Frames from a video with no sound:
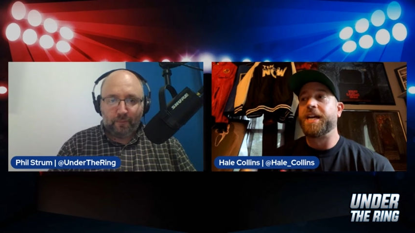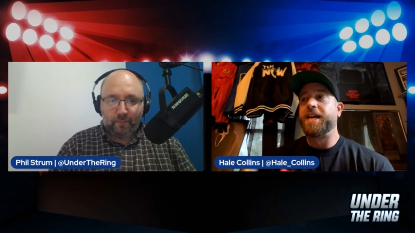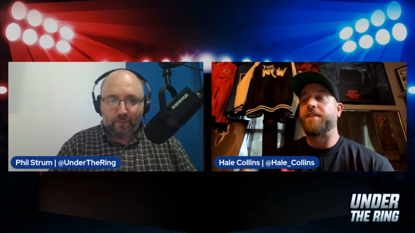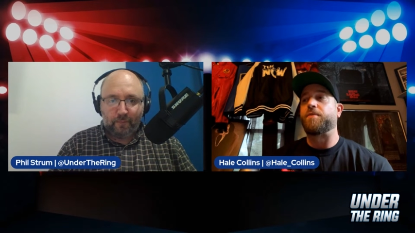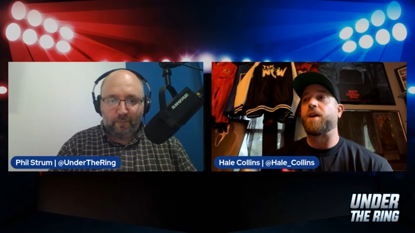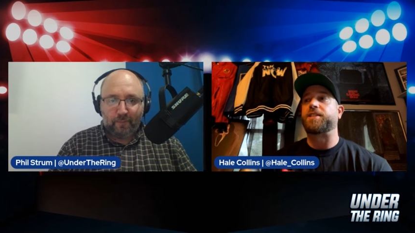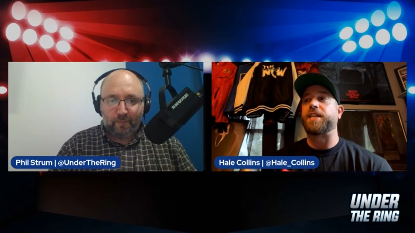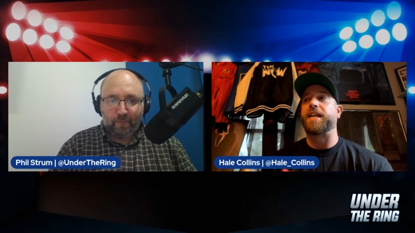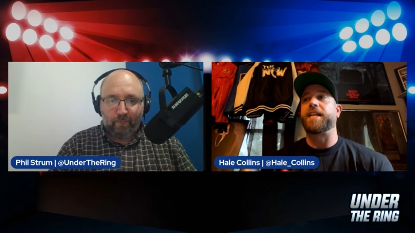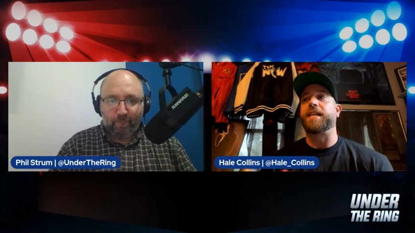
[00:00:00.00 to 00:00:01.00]
Speaker 1: If you watch
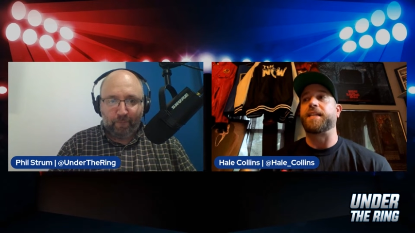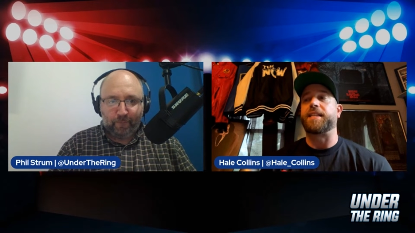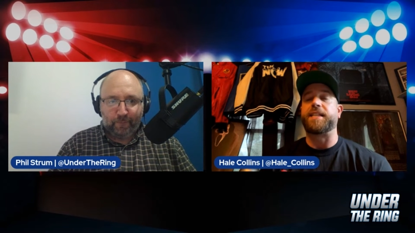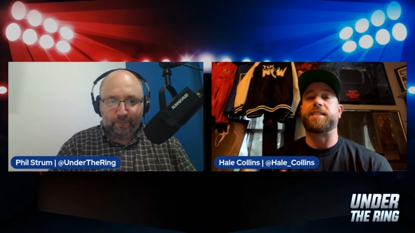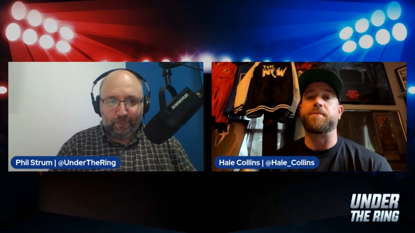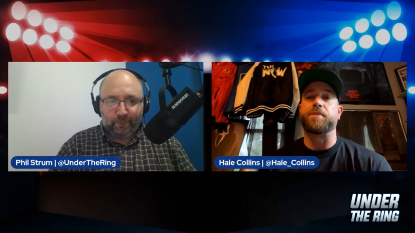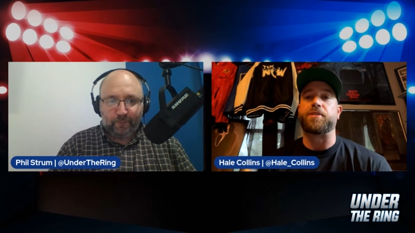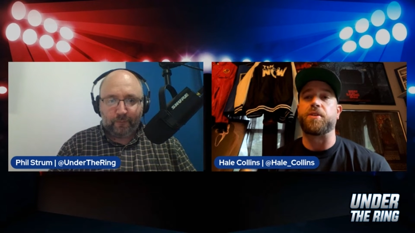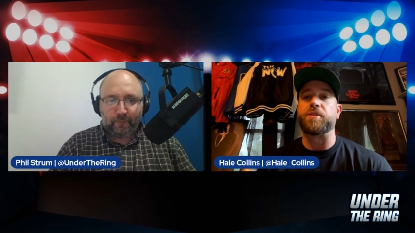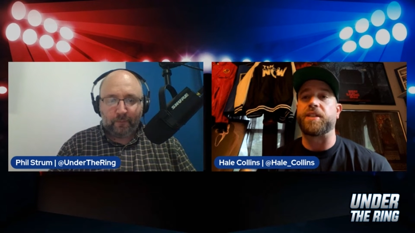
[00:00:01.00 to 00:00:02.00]
any of like the ECW
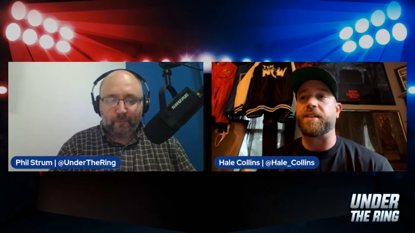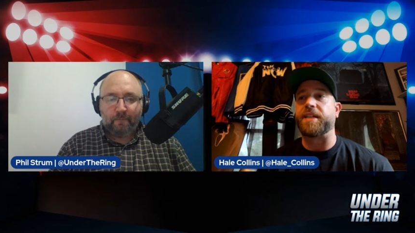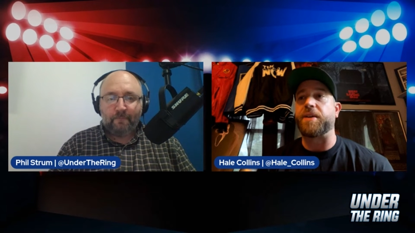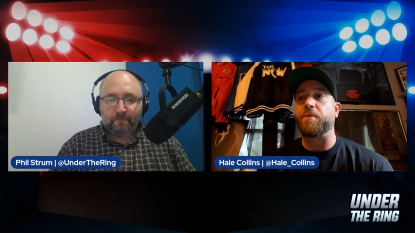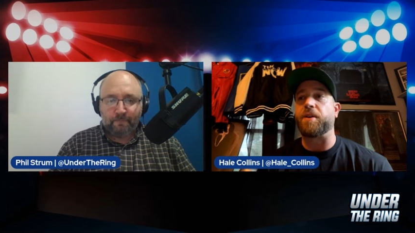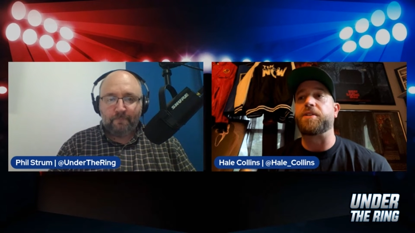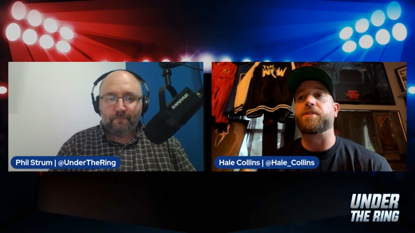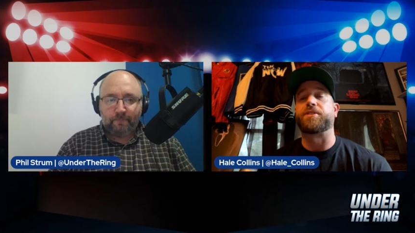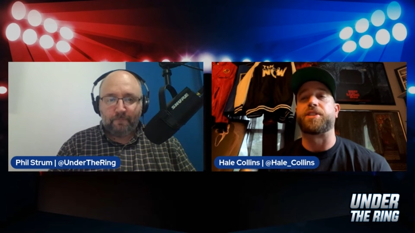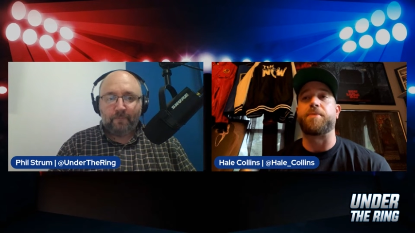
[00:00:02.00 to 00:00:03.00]
shows on the network,
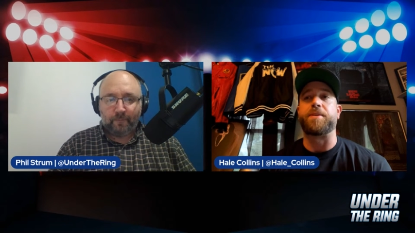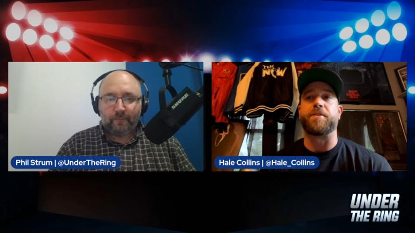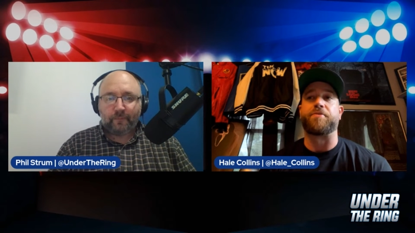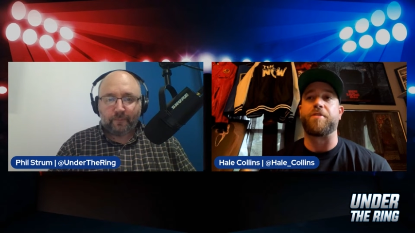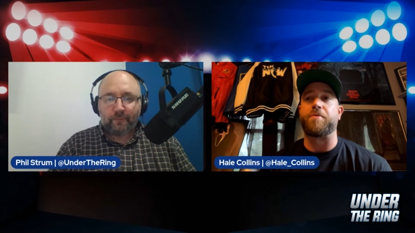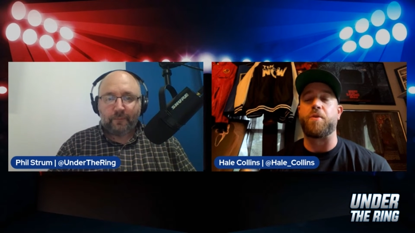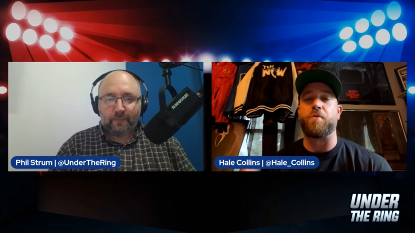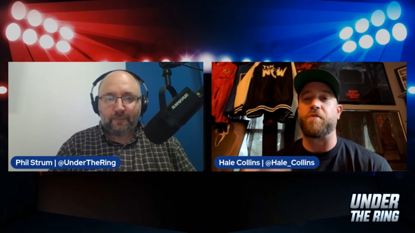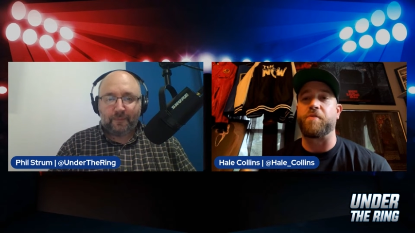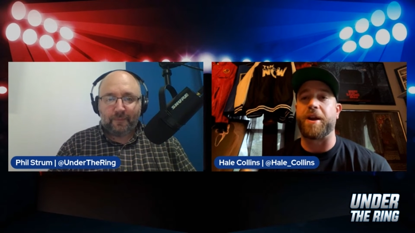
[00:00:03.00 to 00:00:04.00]
you'll see me in the front
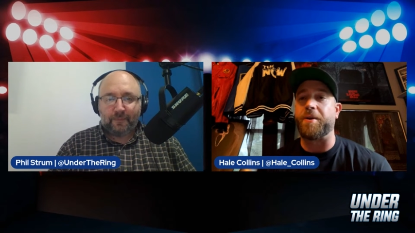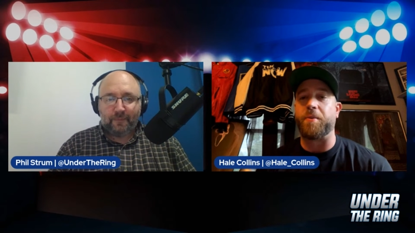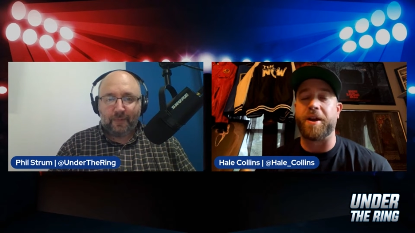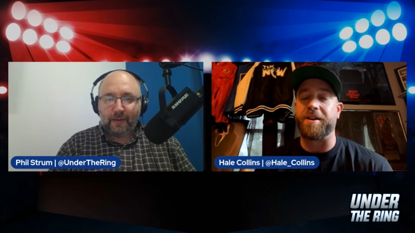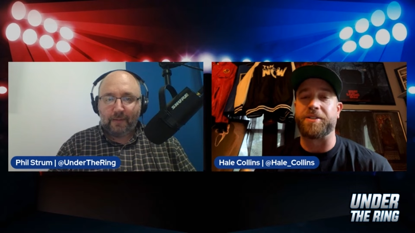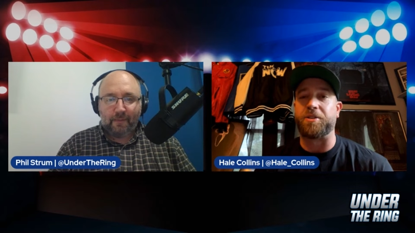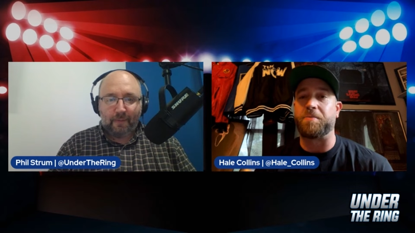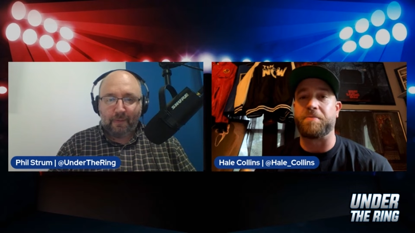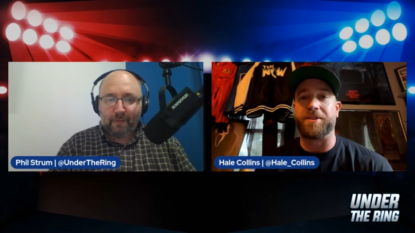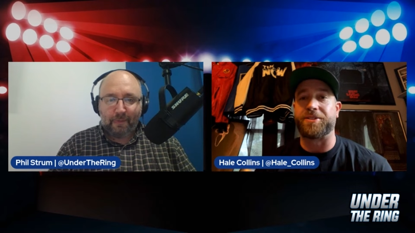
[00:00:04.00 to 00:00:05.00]
row wearing a
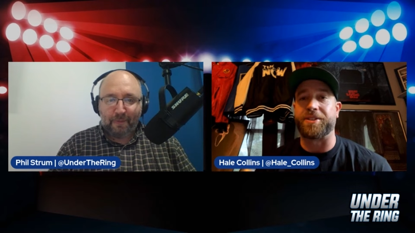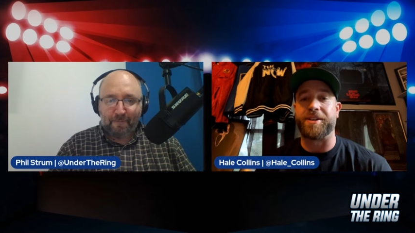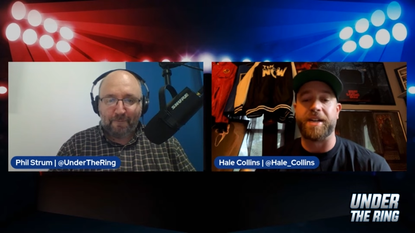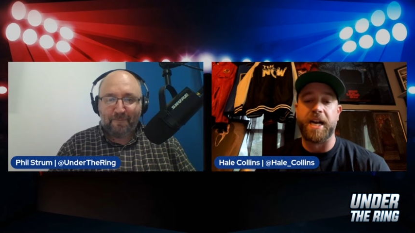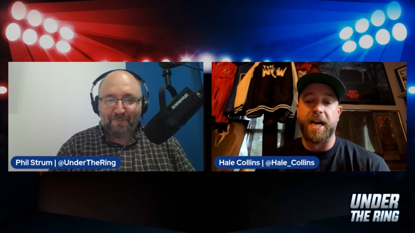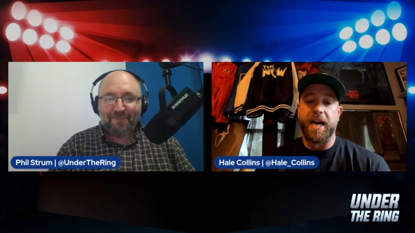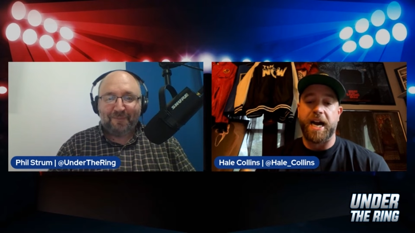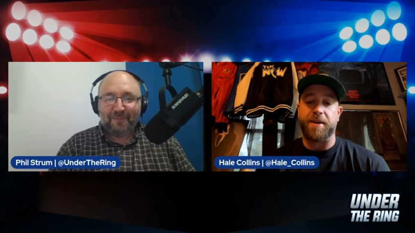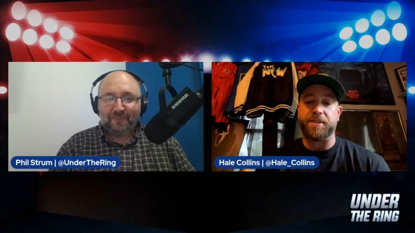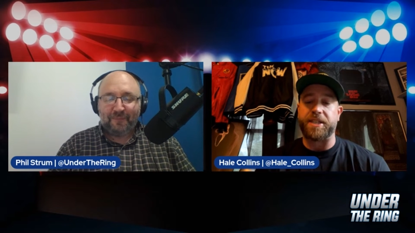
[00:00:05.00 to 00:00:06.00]
Superman shirt.
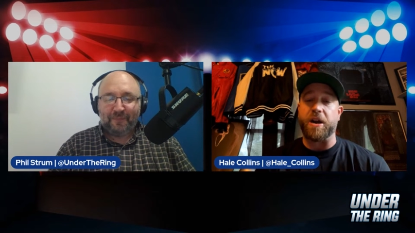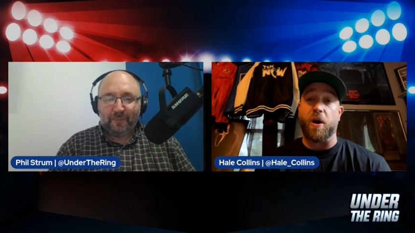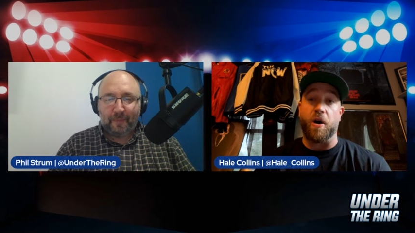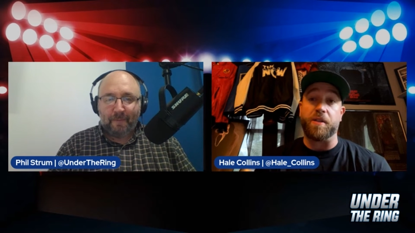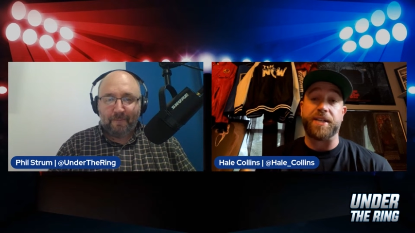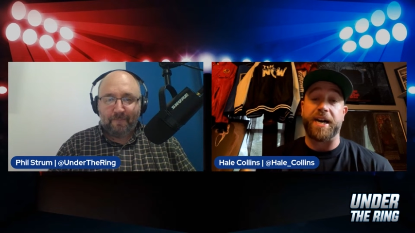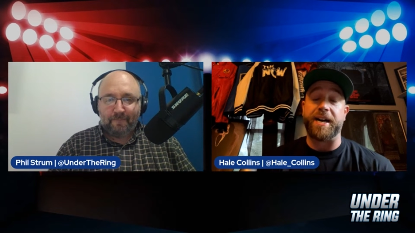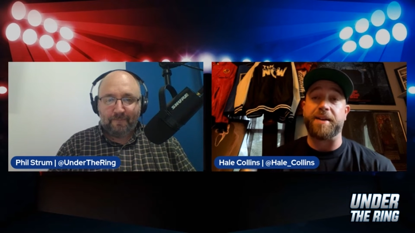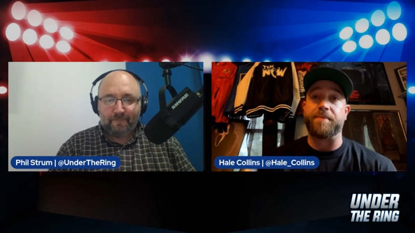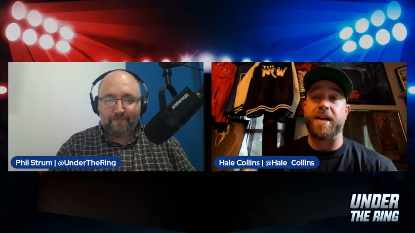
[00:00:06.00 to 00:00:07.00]
I was there all the
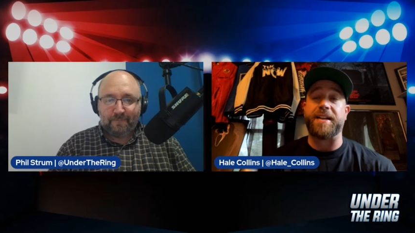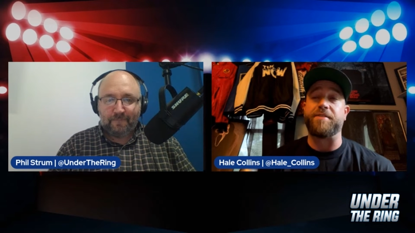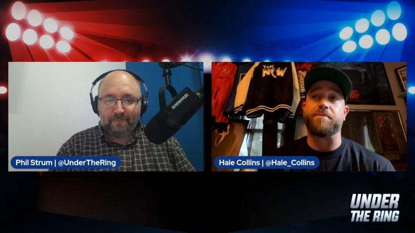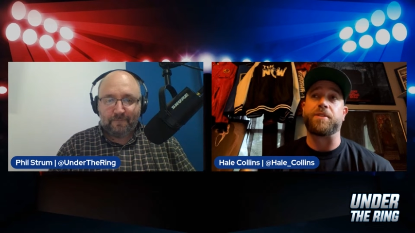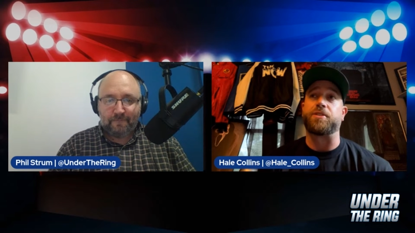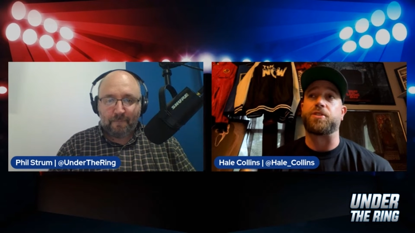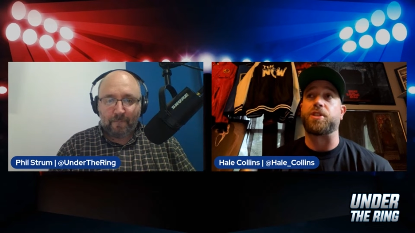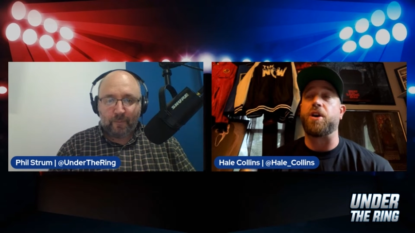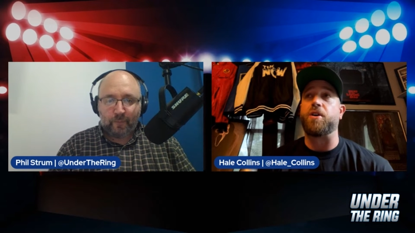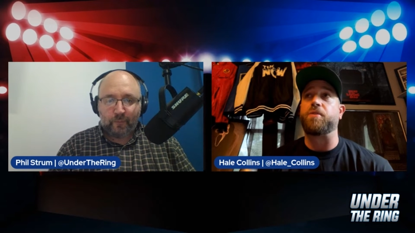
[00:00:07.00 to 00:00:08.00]
time. I never missed a
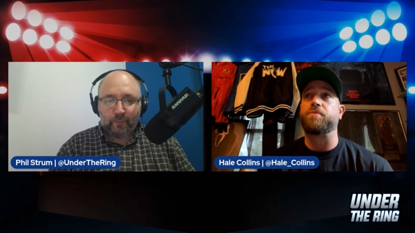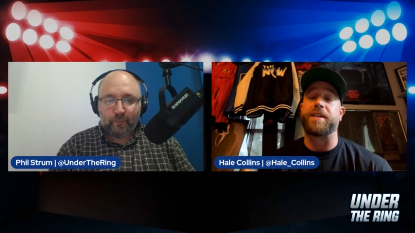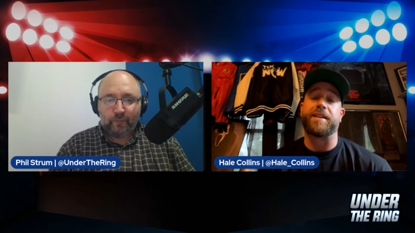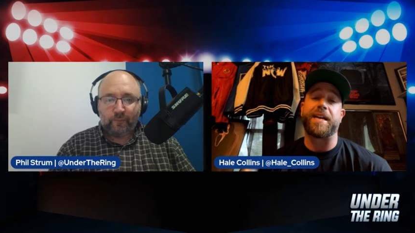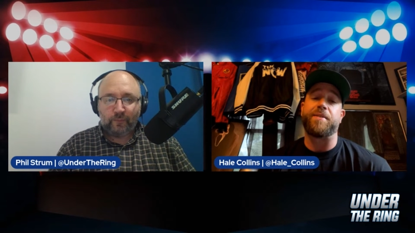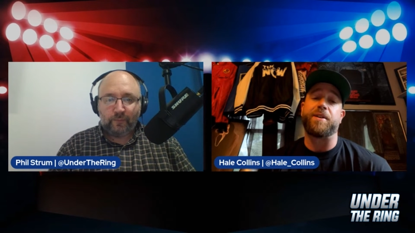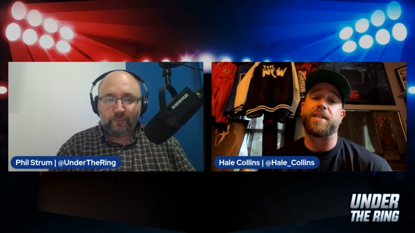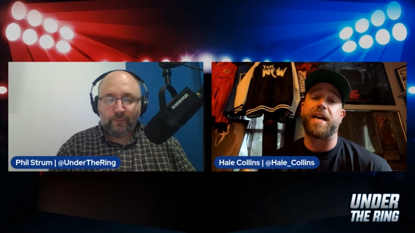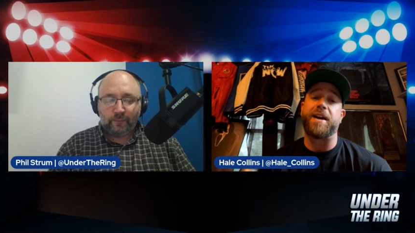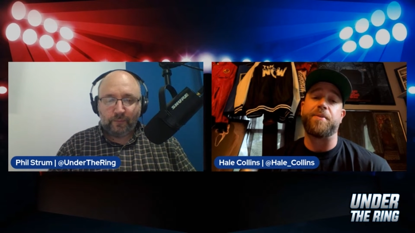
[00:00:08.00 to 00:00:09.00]
show. Like it
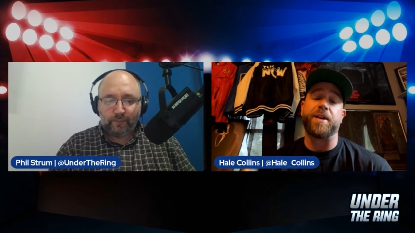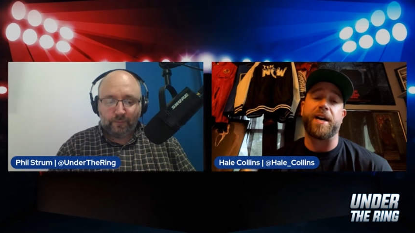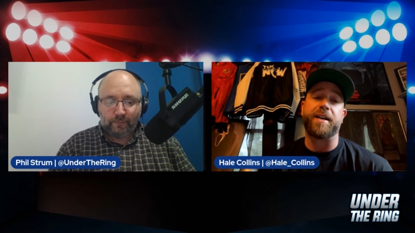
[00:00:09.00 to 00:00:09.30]
was, I would